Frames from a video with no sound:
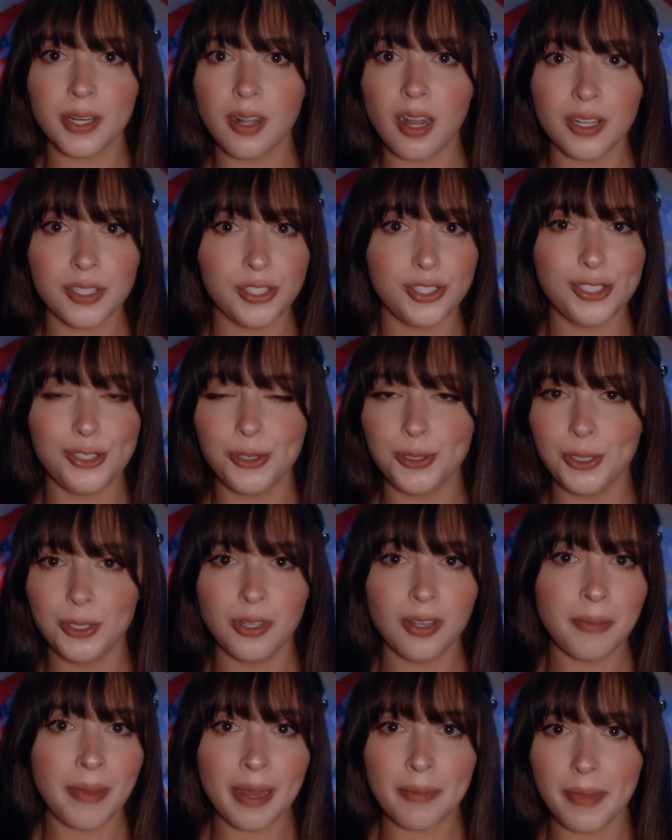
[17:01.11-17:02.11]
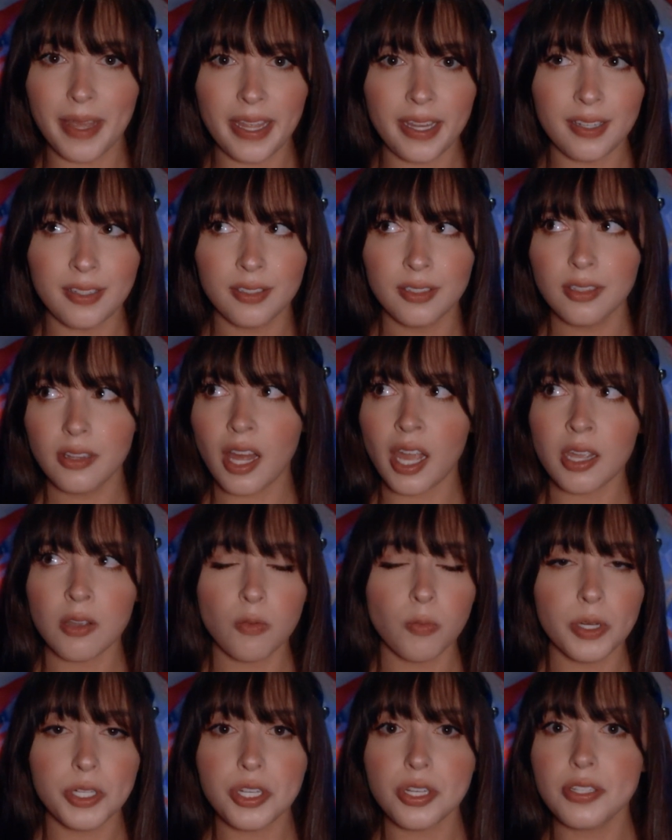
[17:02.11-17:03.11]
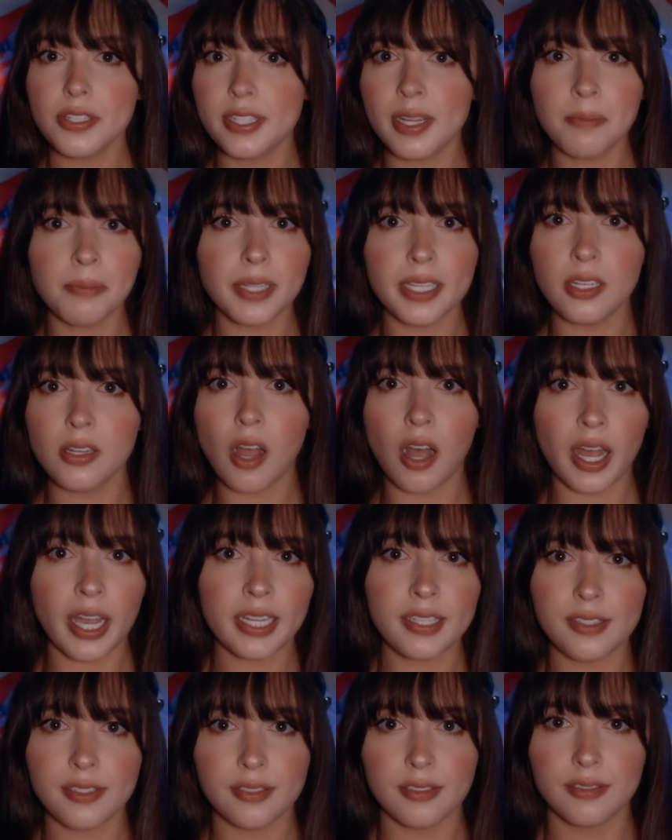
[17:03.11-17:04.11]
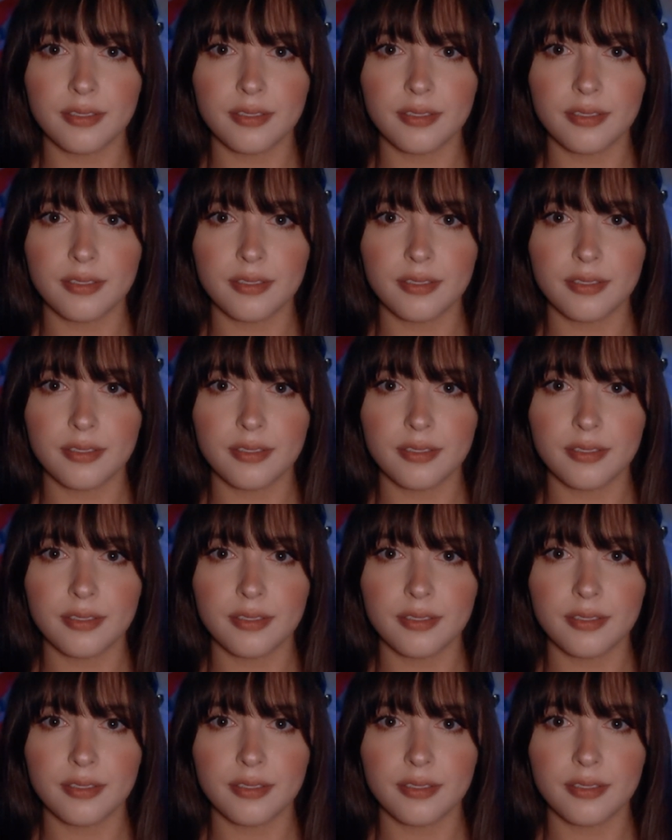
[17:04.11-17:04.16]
constitutional amendment. Like, we're just simply not.